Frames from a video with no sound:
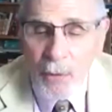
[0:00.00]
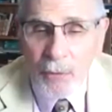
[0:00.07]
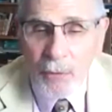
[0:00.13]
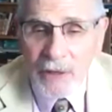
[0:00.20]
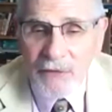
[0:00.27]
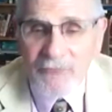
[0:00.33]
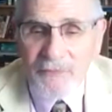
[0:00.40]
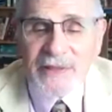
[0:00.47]

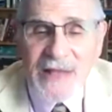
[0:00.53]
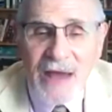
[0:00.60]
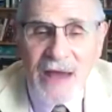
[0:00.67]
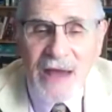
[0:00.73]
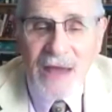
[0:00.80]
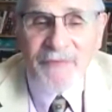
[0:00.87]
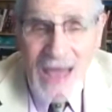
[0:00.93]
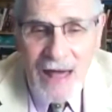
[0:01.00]
Well, if it's
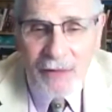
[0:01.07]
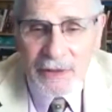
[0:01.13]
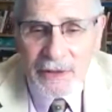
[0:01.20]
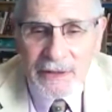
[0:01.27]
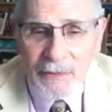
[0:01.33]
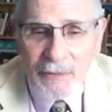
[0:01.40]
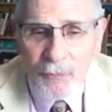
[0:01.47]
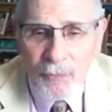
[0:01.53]
not
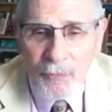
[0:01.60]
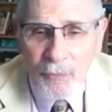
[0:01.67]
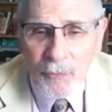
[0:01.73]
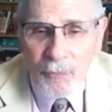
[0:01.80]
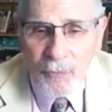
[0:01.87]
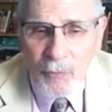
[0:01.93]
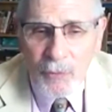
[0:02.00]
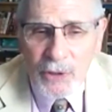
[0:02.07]
valid, then
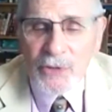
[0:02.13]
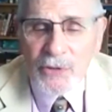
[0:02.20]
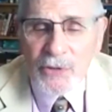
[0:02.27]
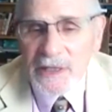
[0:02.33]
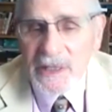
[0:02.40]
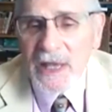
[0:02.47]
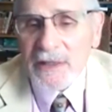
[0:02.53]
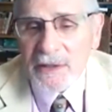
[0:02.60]
what do you
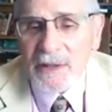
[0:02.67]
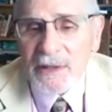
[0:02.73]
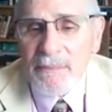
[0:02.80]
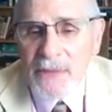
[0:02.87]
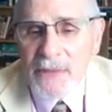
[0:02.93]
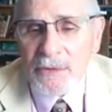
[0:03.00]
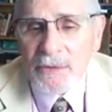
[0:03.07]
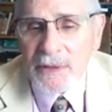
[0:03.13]
say to the
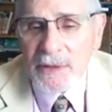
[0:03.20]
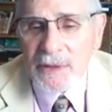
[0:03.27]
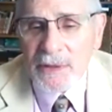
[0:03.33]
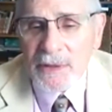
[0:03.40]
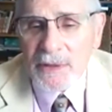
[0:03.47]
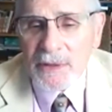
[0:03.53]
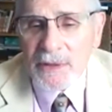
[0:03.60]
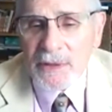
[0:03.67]

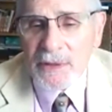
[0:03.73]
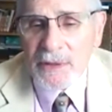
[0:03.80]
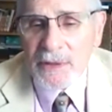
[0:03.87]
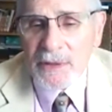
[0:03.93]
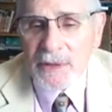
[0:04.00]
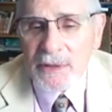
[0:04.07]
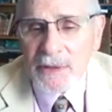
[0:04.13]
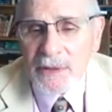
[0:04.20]
millions and tens
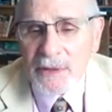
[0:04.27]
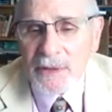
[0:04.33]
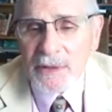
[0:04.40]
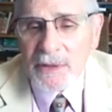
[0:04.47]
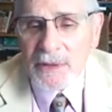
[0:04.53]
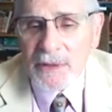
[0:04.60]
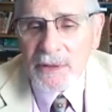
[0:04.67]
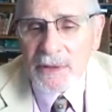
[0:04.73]
of millions of
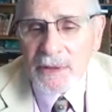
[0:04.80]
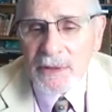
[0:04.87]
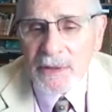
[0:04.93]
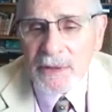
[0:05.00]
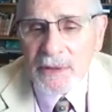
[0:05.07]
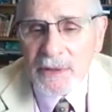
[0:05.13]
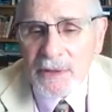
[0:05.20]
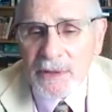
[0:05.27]
people who
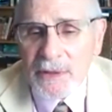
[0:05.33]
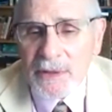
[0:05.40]
voted?